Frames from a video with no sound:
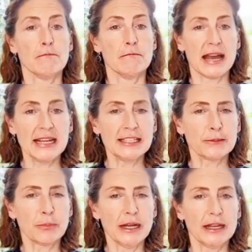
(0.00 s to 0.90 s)
may
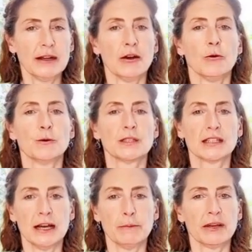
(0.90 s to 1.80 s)
spread or
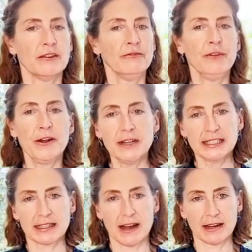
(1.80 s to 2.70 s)
slump very
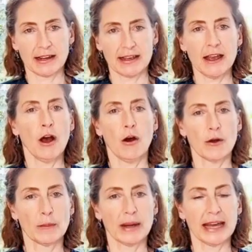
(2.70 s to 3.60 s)
slightly on
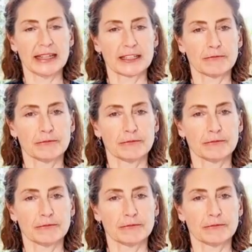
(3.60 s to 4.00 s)
a plate.